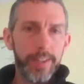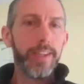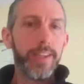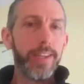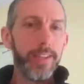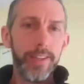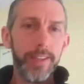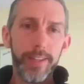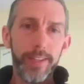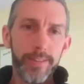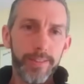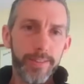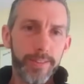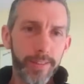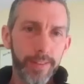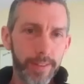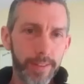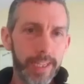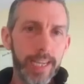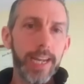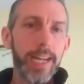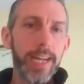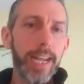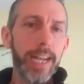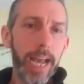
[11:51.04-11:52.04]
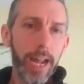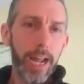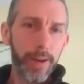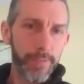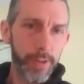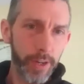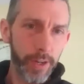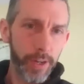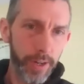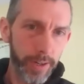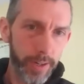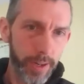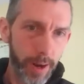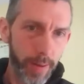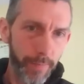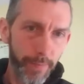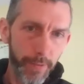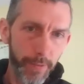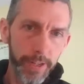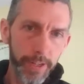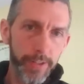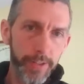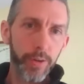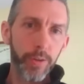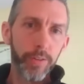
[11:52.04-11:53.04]
it's getting out of your
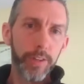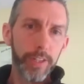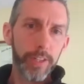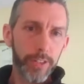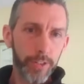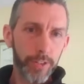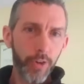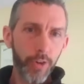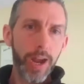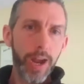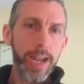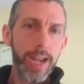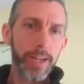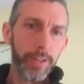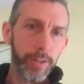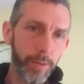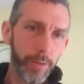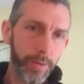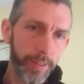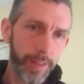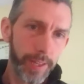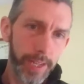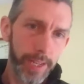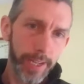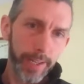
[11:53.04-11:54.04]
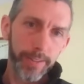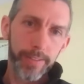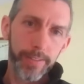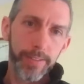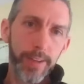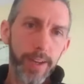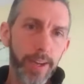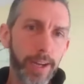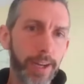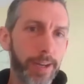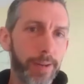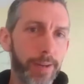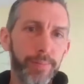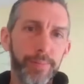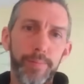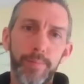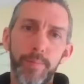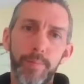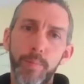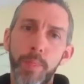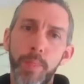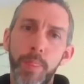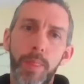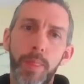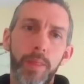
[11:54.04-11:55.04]
comfort zone. It's trying new things.
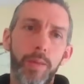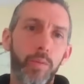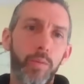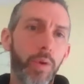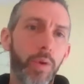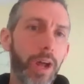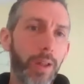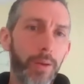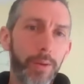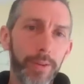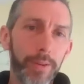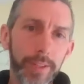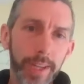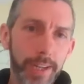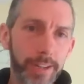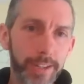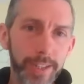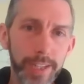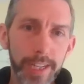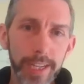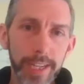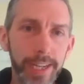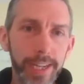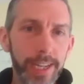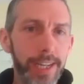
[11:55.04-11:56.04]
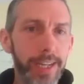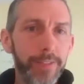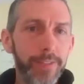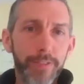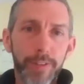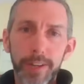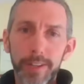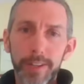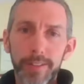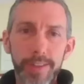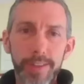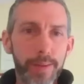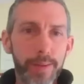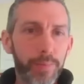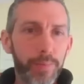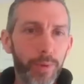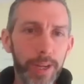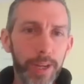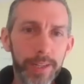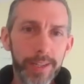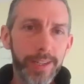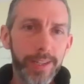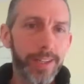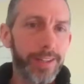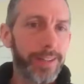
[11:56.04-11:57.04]
While I was at GE, for example,
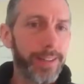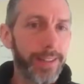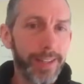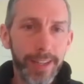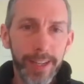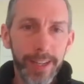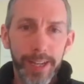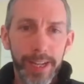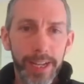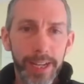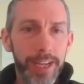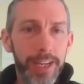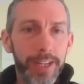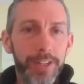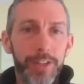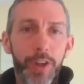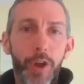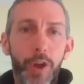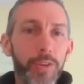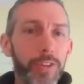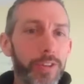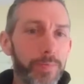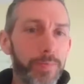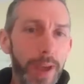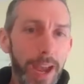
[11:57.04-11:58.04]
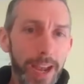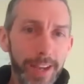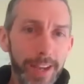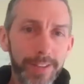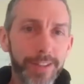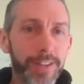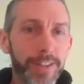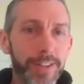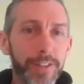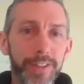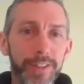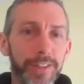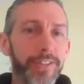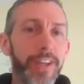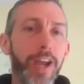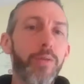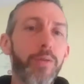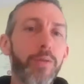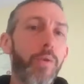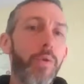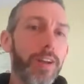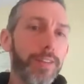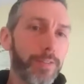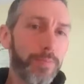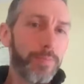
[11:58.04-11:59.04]
I did Toastmasters because I
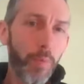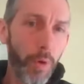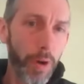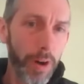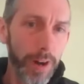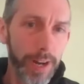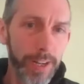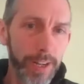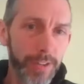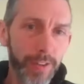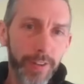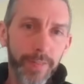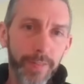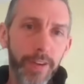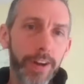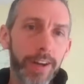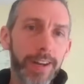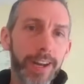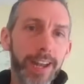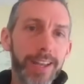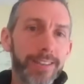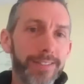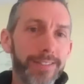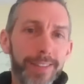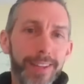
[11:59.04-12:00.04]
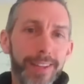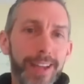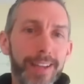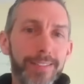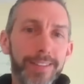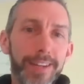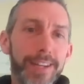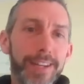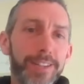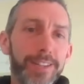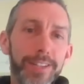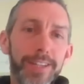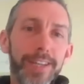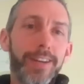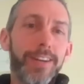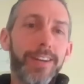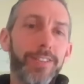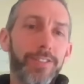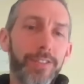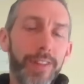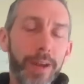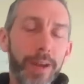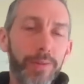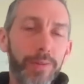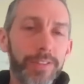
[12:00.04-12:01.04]
was more introverted as an engineer,
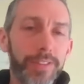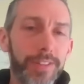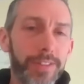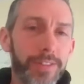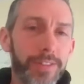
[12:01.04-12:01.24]
and so that was